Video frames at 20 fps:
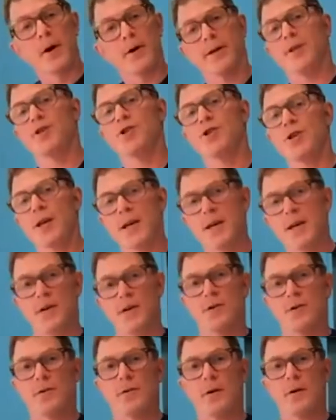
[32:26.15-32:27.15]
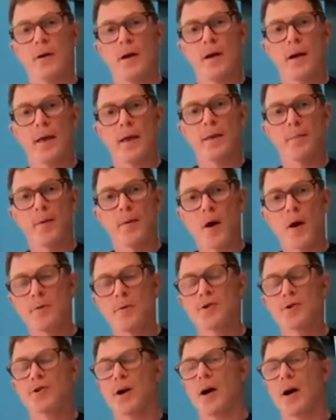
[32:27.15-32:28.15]
cheese and the
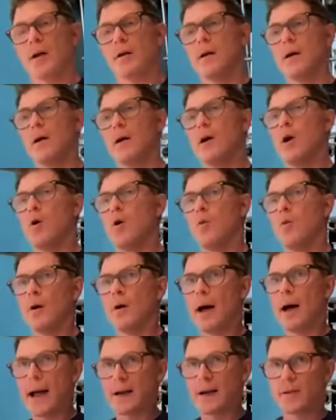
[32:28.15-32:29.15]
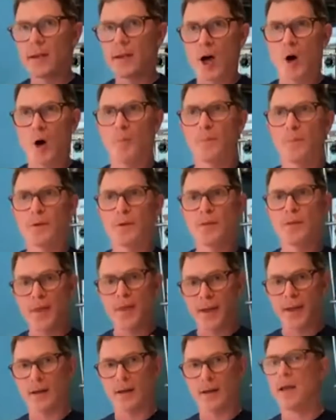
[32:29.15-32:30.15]
Parmesan will actually help to
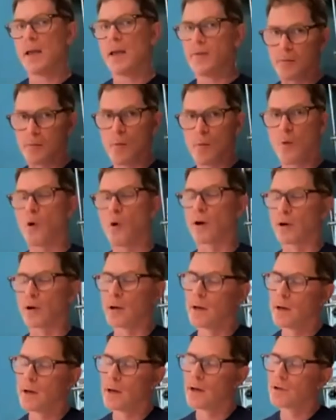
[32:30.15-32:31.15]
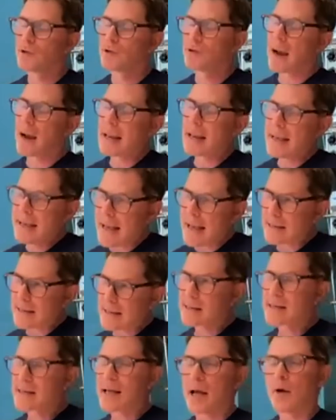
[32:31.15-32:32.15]
thicken it even more. So my guess is
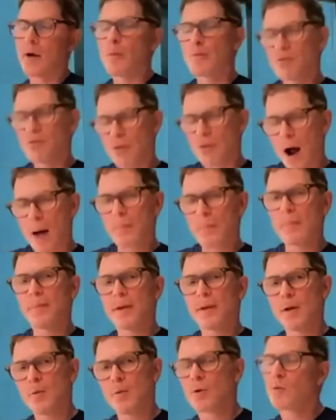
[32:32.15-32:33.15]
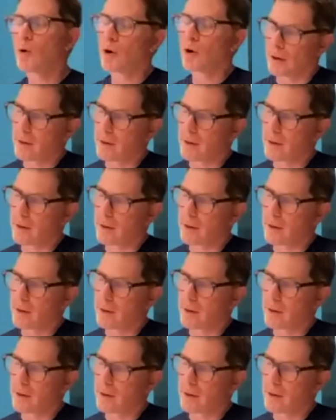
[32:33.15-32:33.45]
that it probably would work.